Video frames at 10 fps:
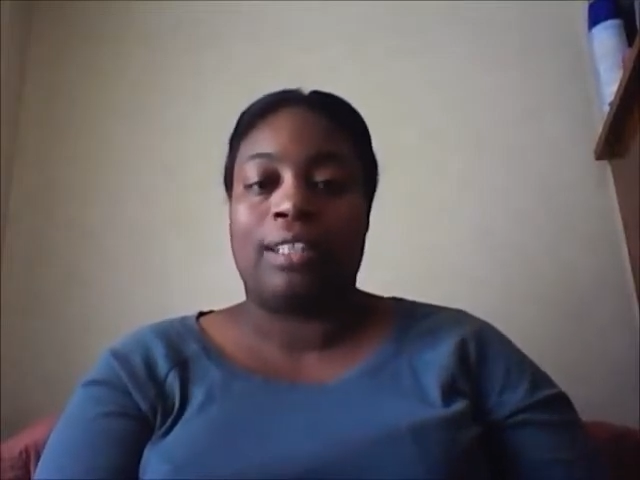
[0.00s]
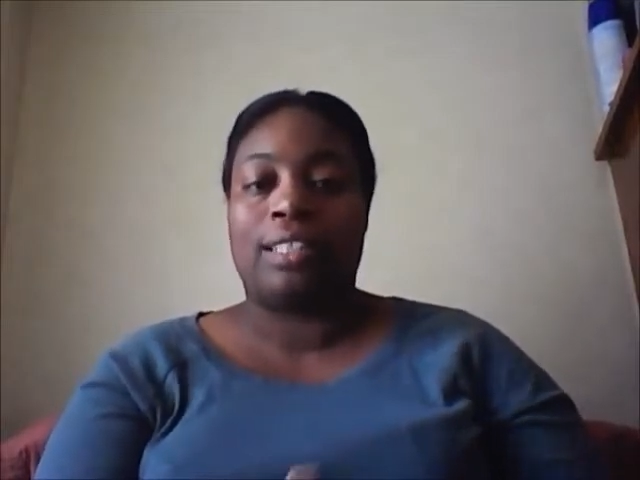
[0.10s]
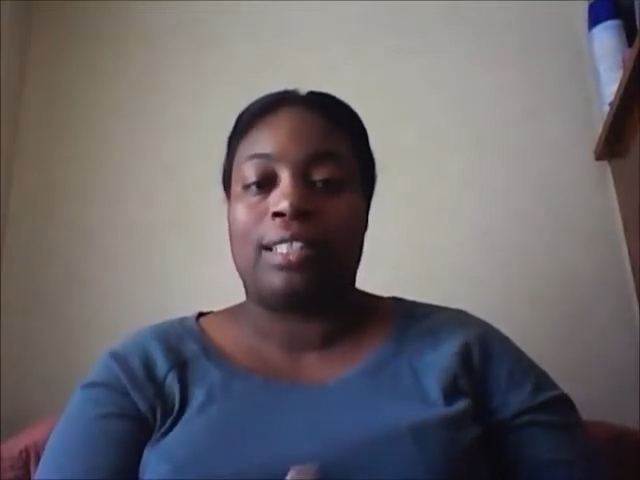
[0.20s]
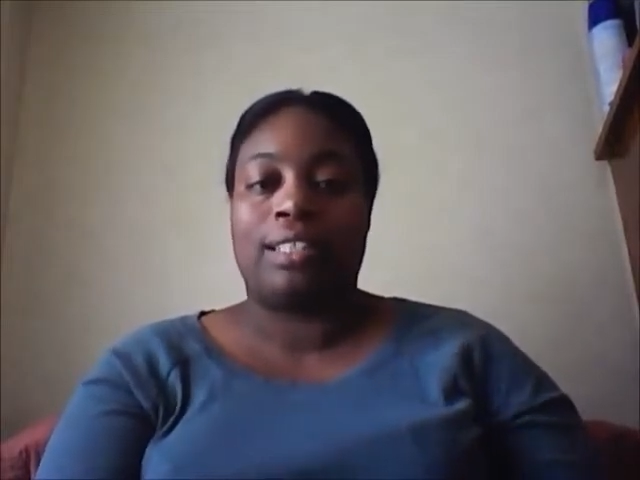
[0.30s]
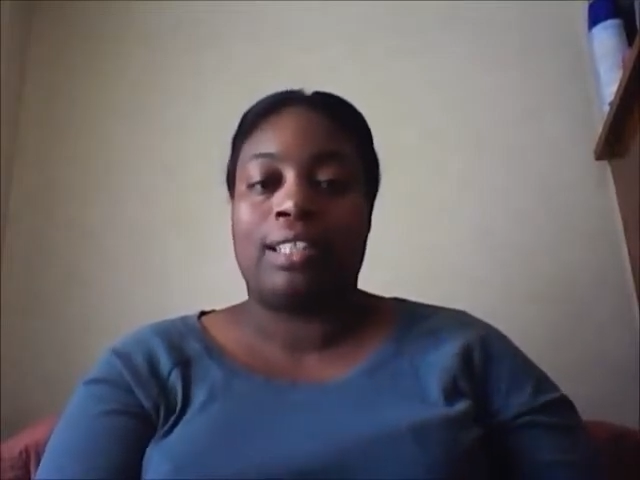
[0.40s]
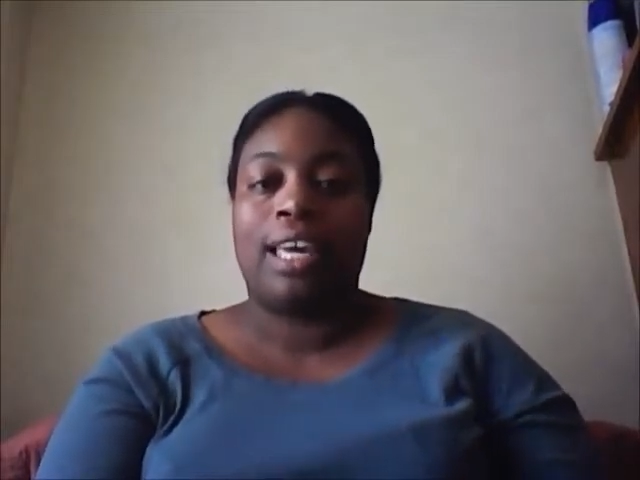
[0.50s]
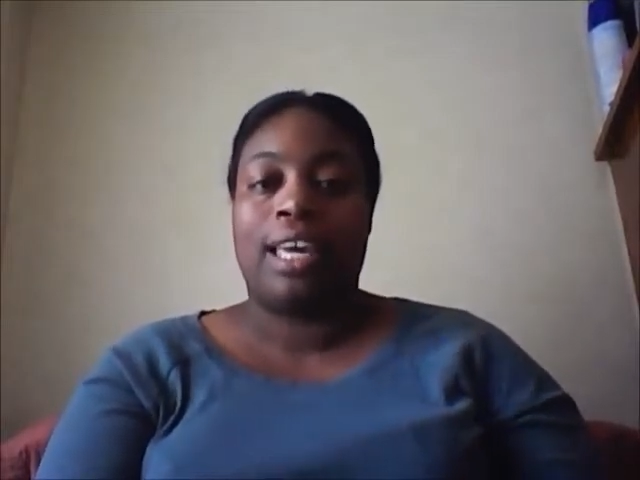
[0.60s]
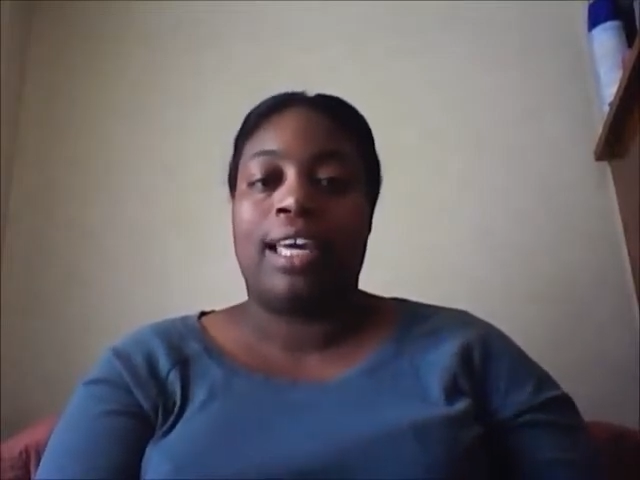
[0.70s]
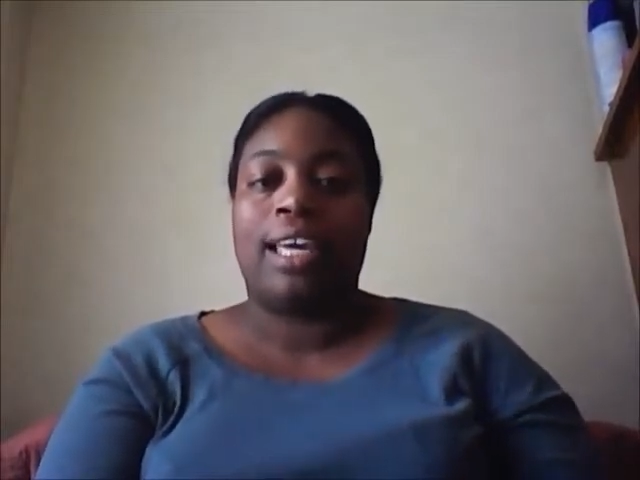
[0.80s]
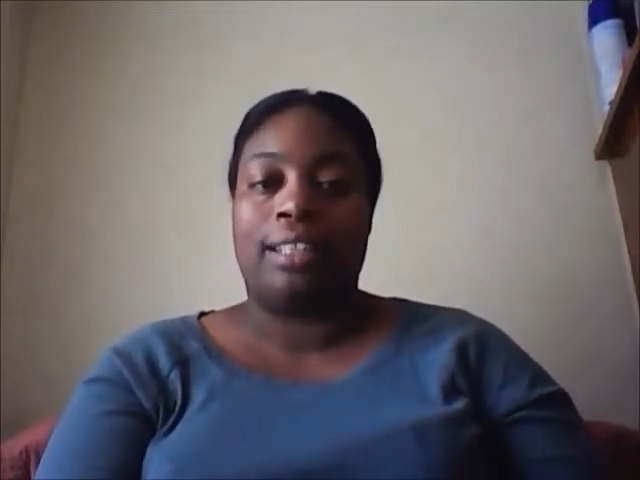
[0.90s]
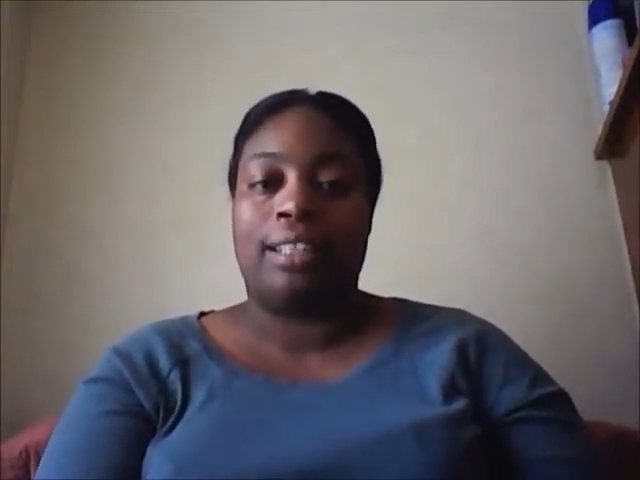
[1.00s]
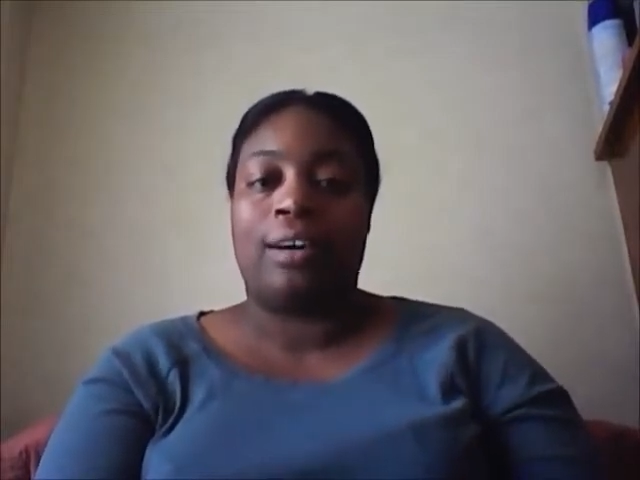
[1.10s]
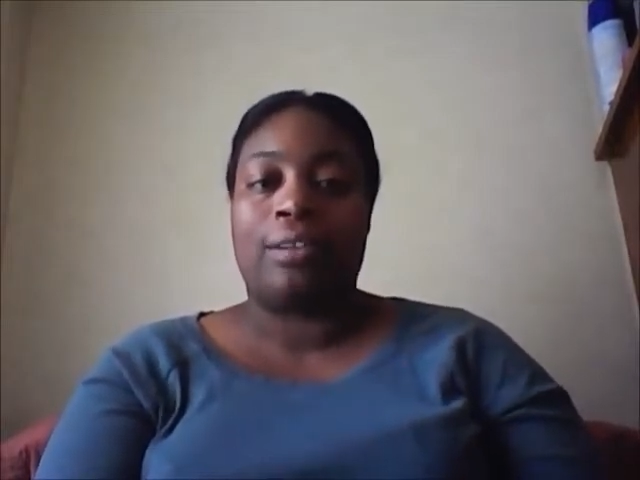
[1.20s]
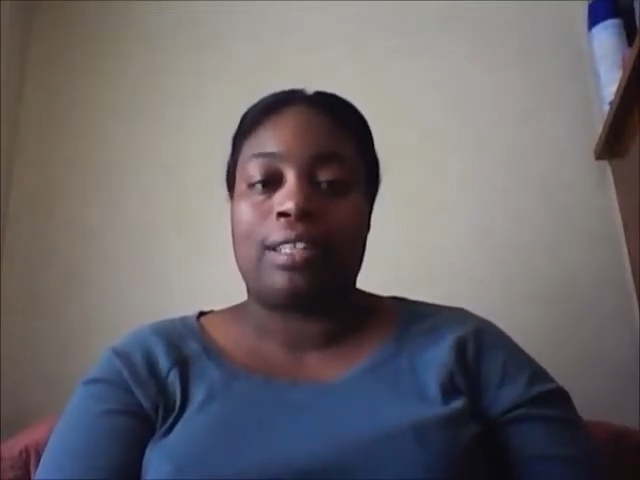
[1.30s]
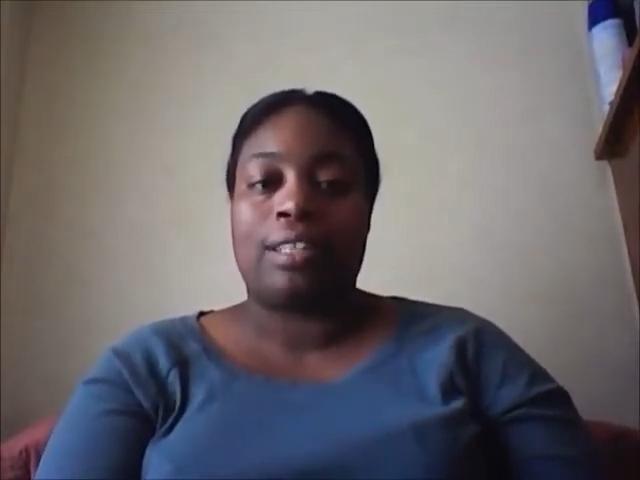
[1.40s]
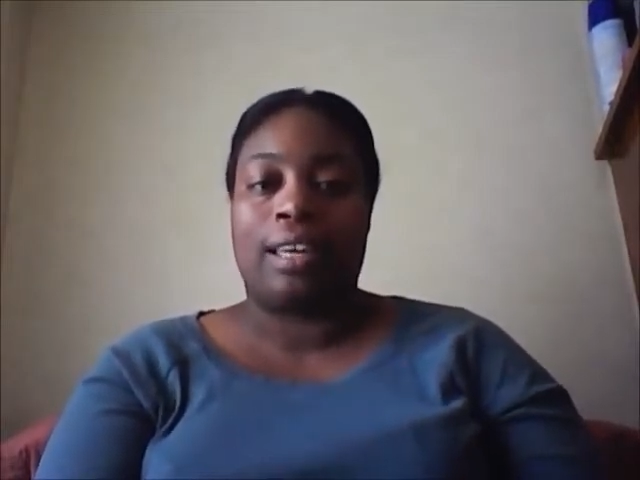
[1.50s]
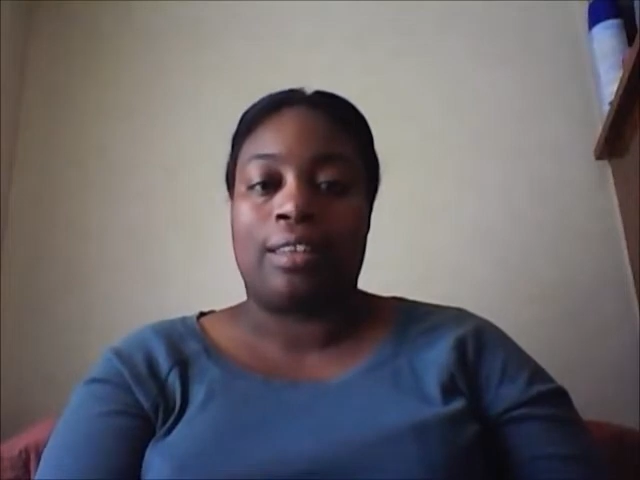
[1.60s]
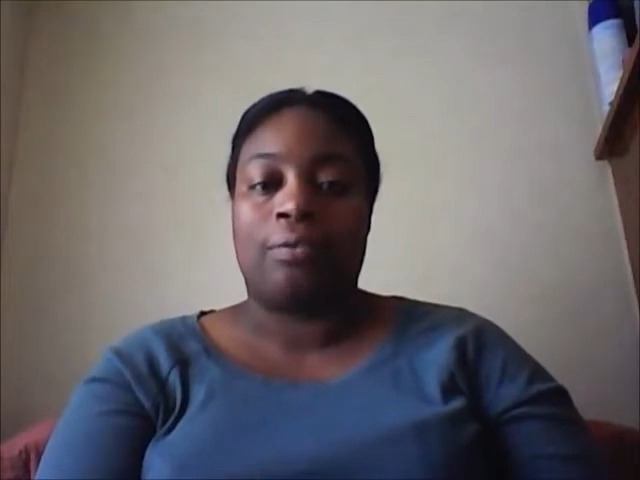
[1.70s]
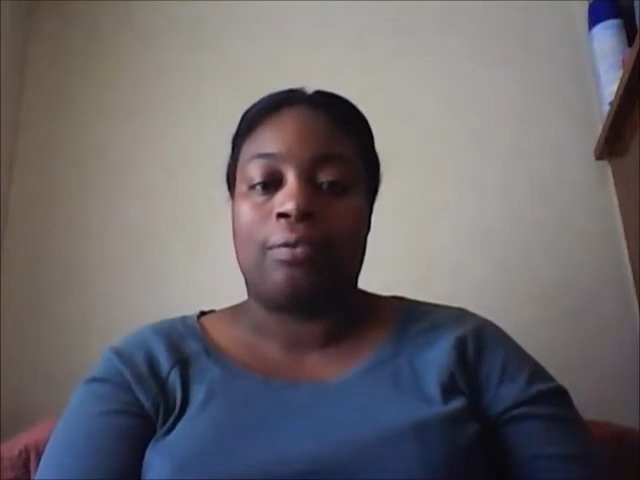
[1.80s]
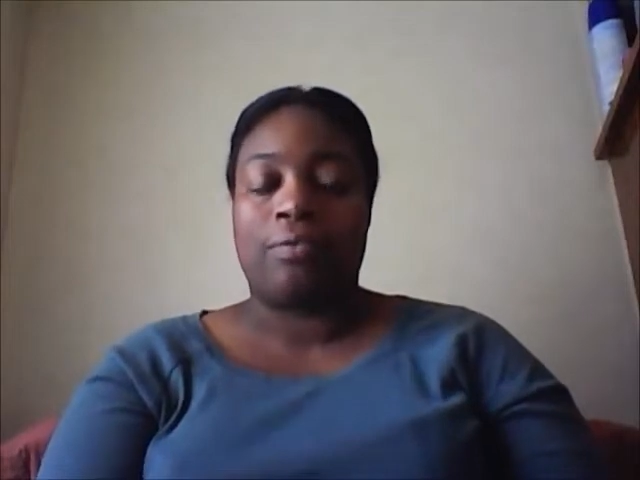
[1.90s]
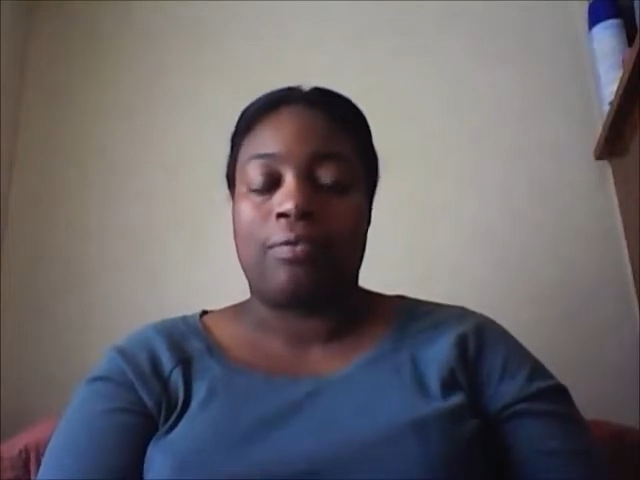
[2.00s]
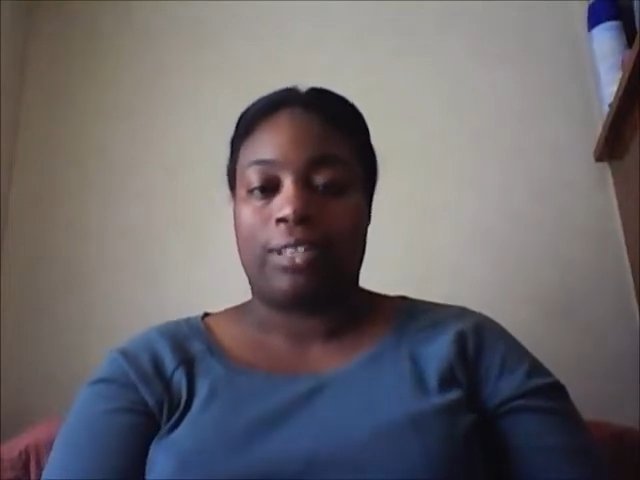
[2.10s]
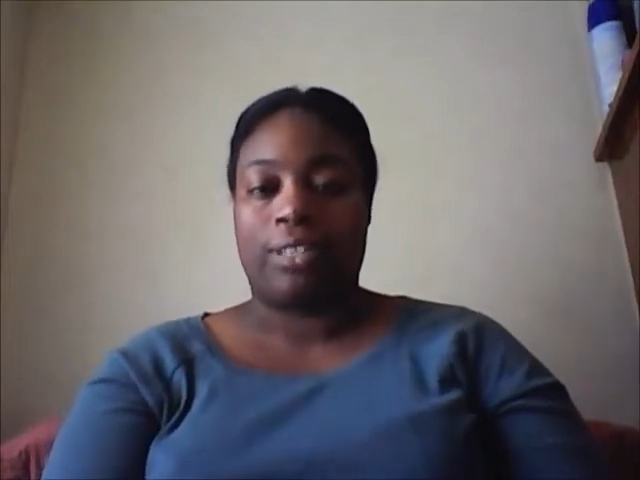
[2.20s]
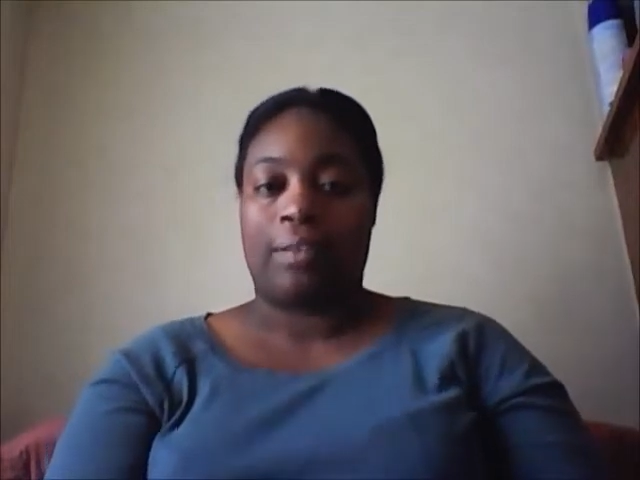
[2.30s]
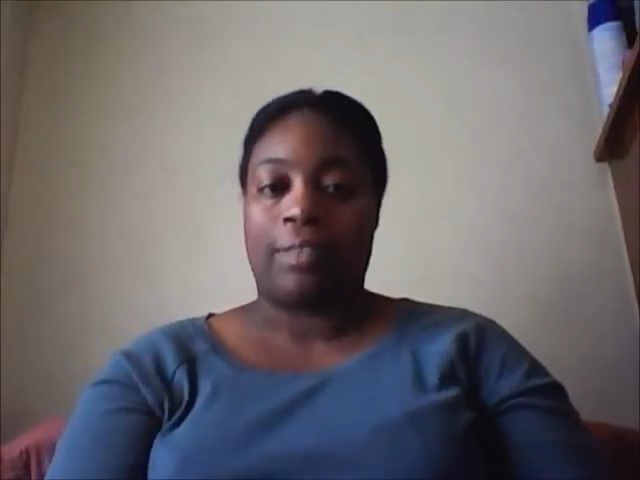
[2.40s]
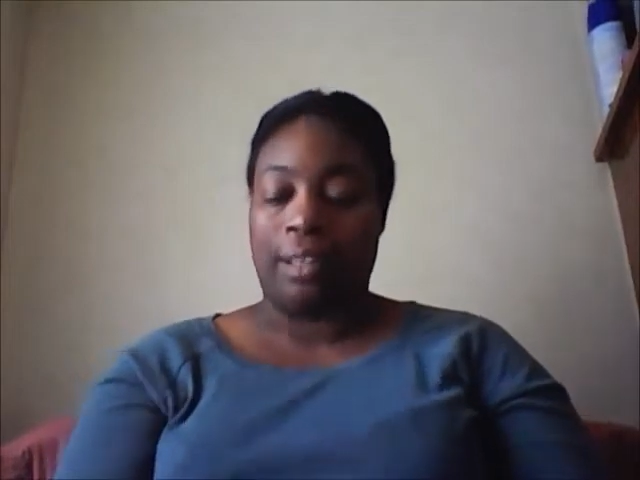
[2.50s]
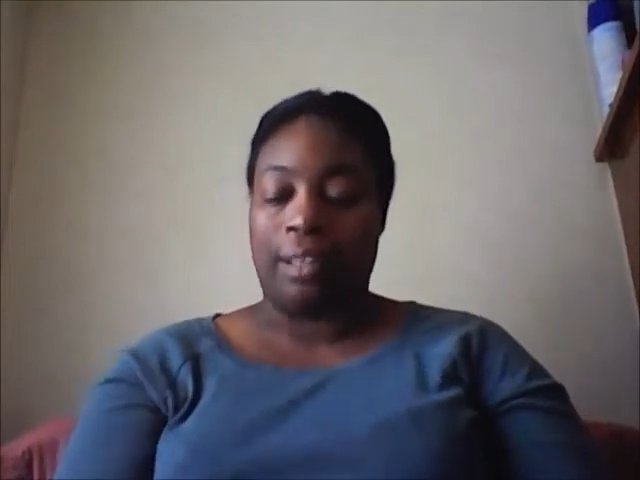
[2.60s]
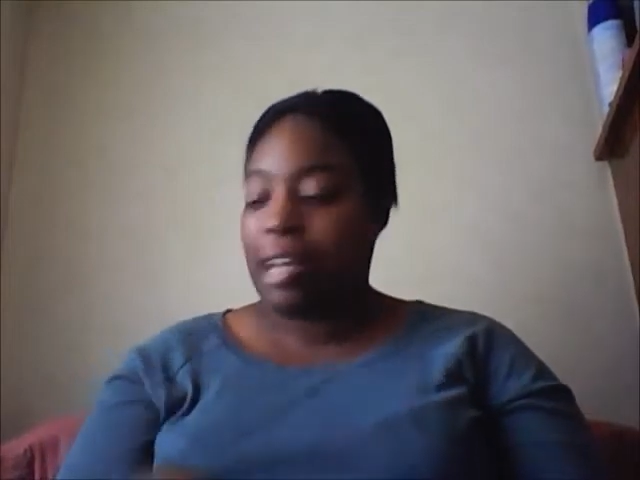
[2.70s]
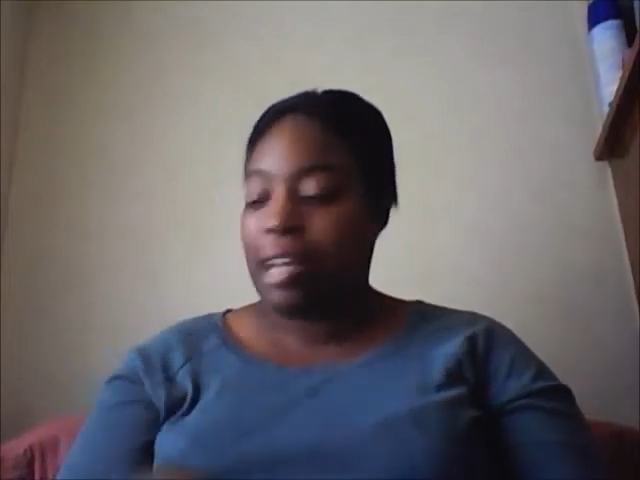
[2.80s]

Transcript: just edit it all together for Fresh Off the Hook.